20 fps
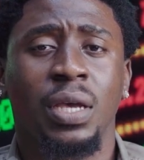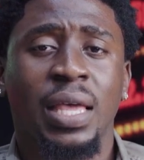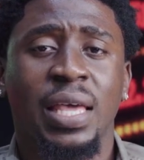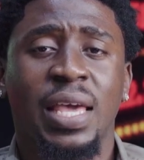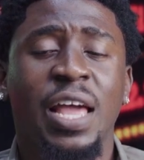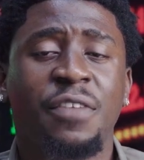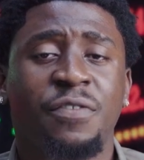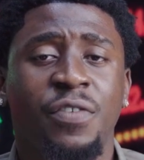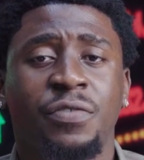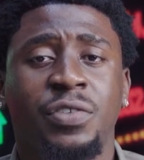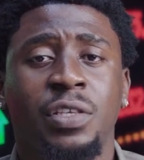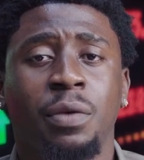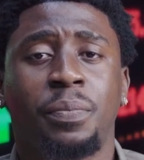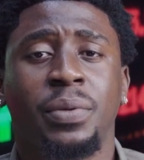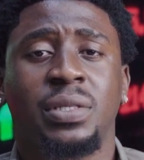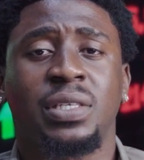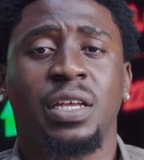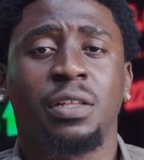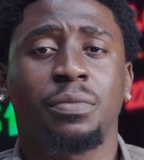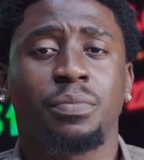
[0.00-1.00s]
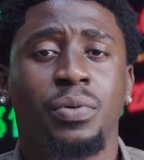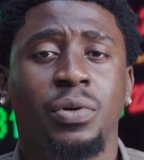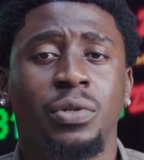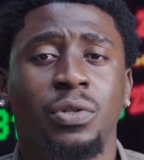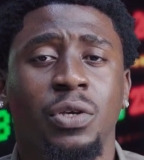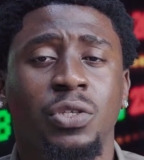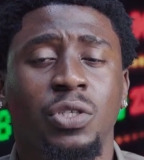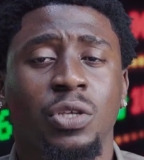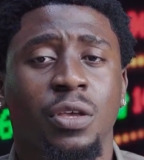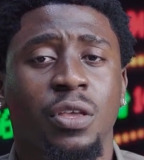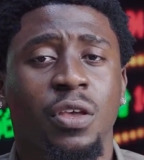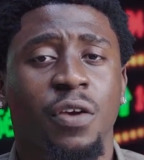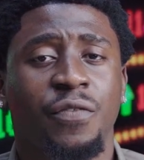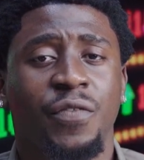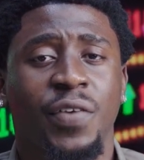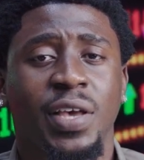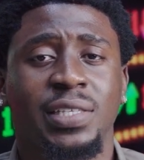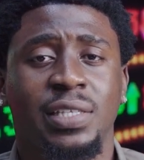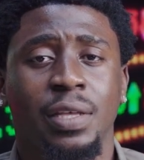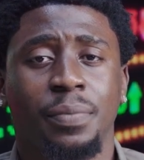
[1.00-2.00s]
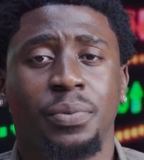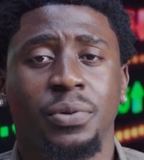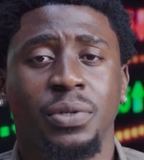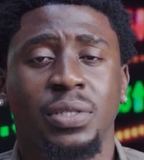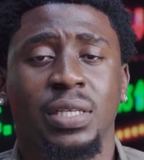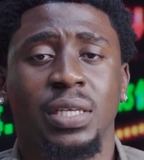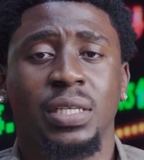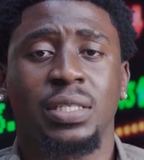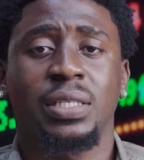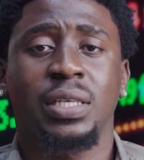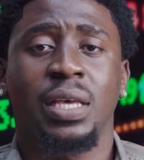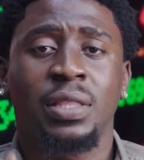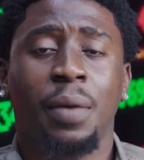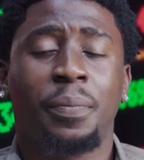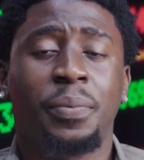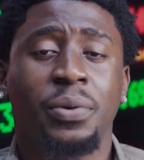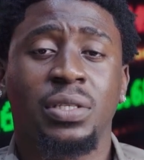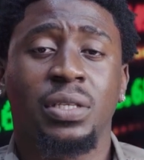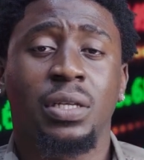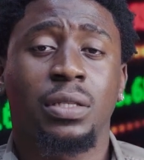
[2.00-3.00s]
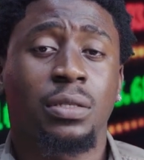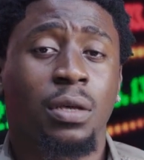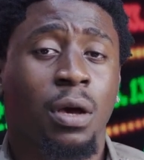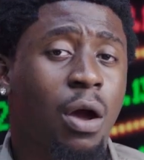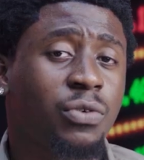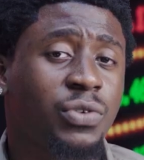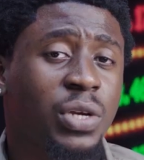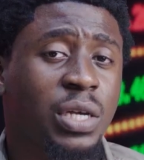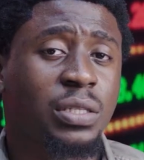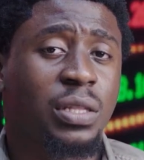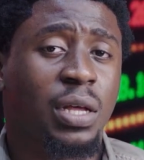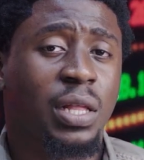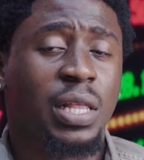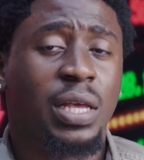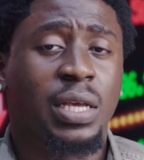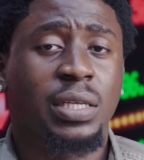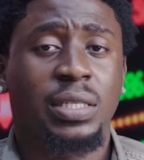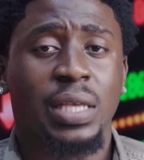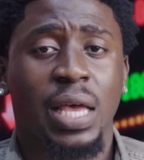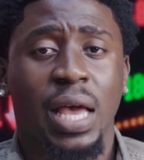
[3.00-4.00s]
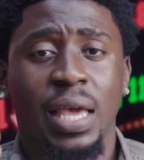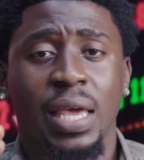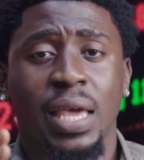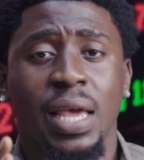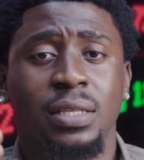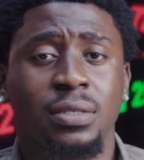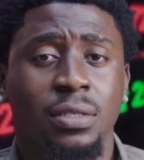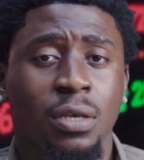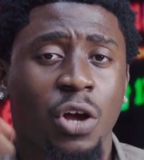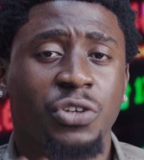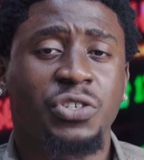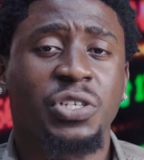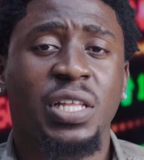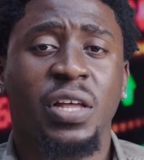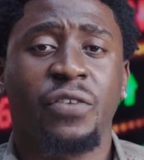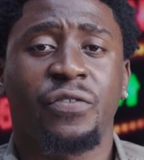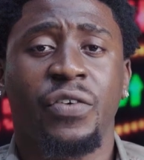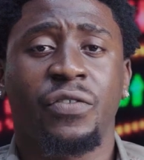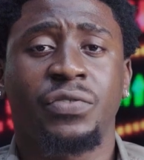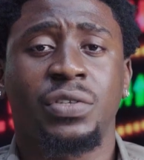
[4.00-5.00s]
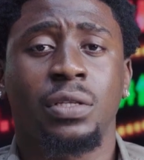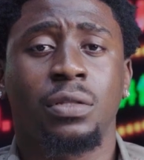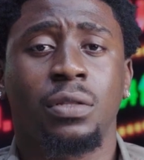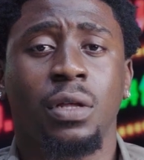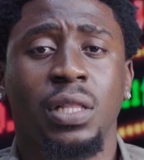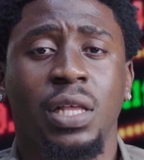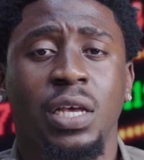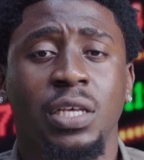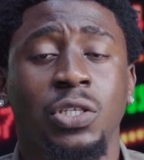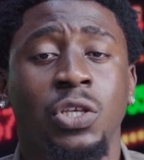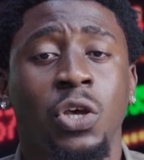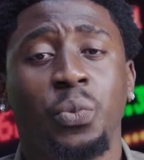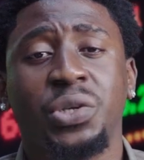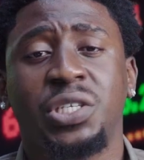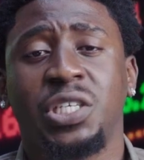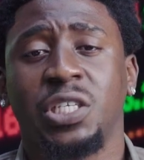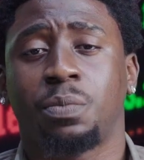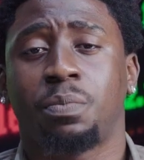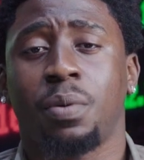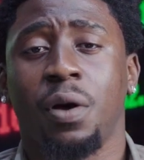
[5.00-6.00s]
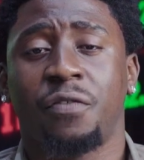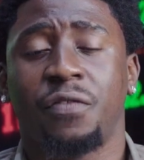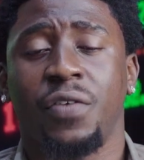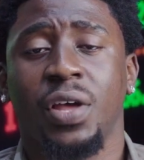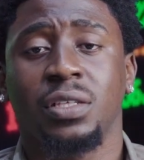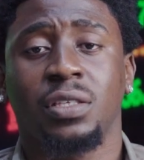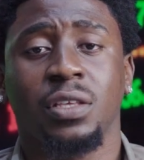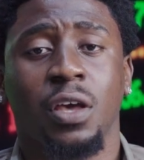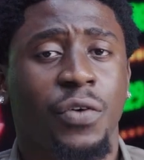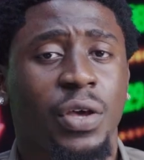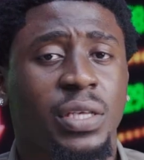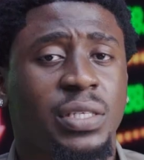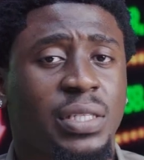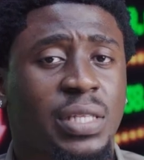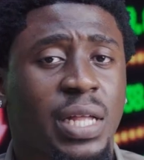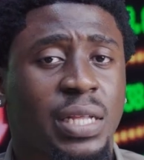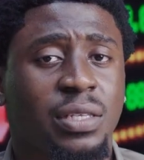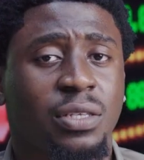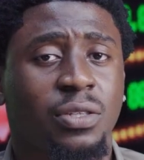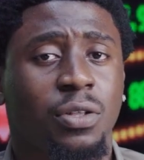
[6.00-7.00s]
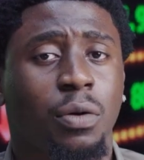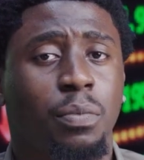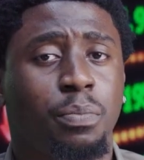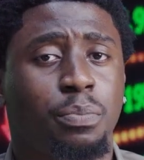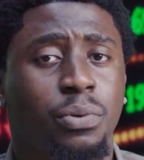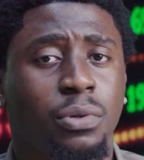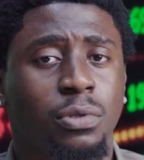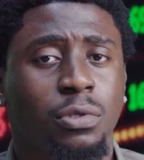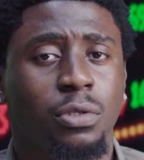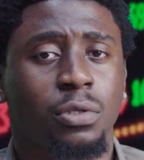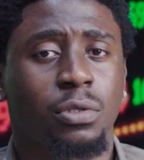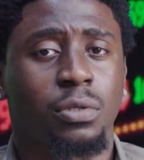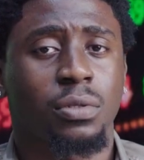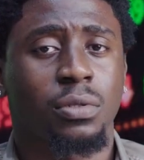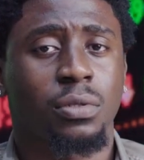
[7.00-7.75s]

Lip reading: Get 50% bonus on your first deposit. Deposit $100 and get $150, which is perfect for a starting up boost.